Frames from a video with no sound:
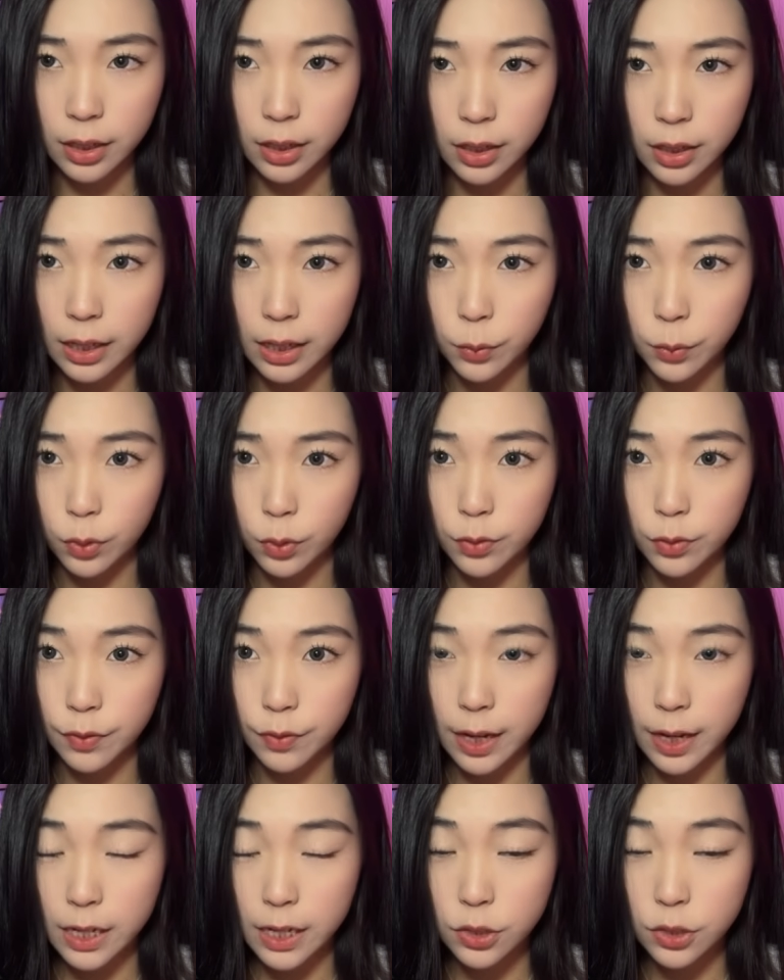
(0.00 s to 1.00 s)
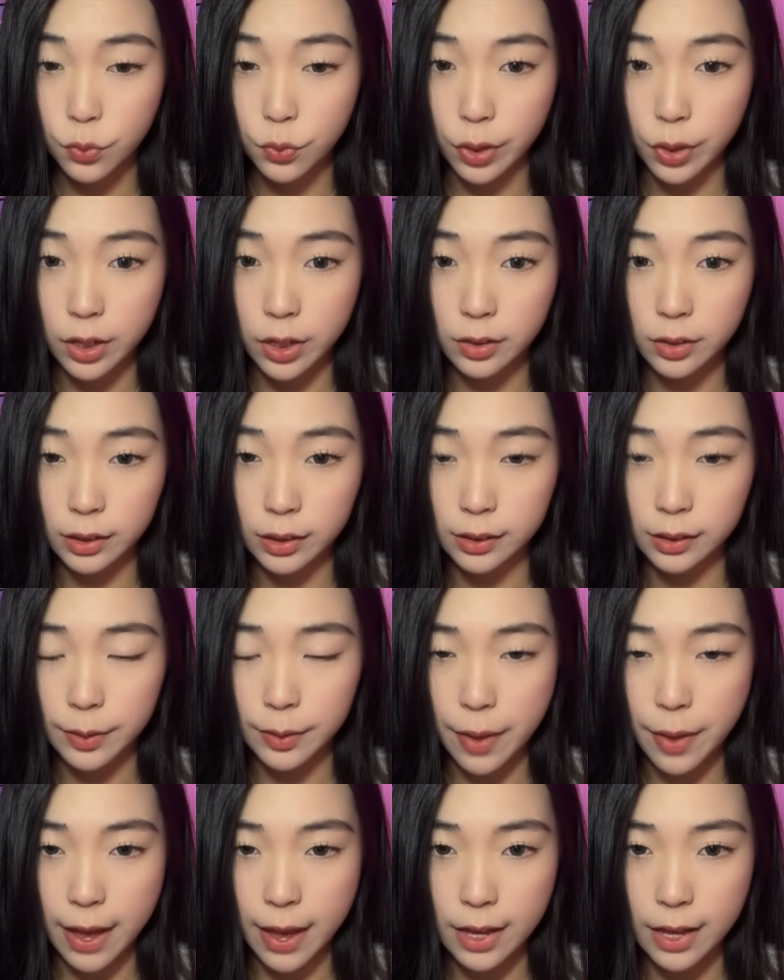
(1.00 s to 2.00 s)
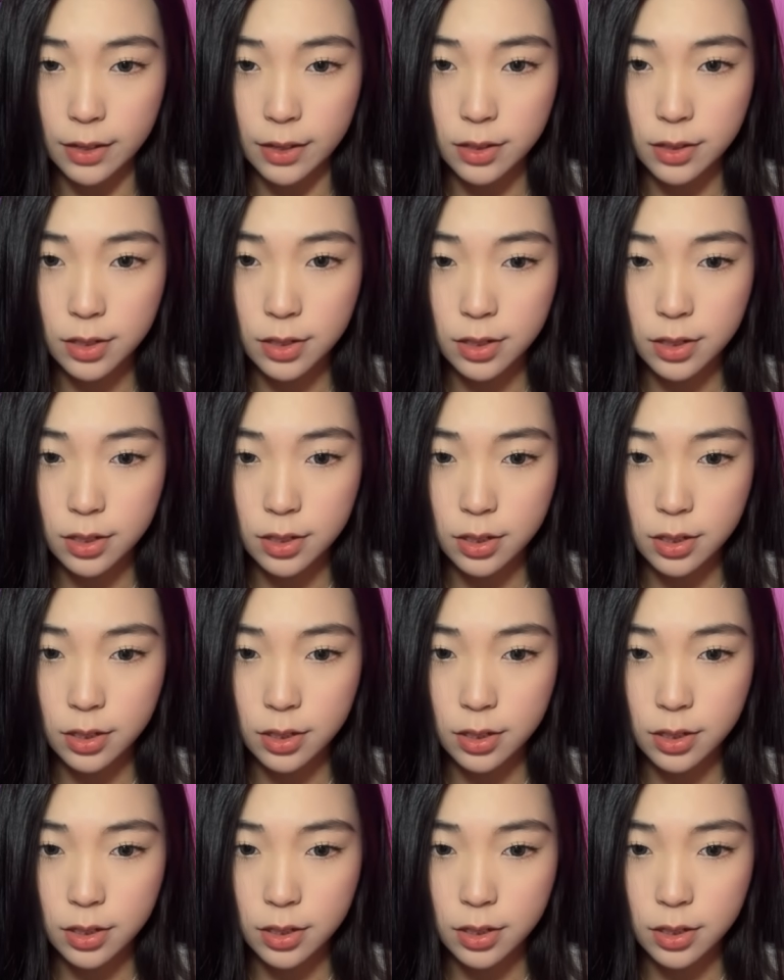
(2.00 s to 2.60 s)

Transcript: And we'll find where the clip ends.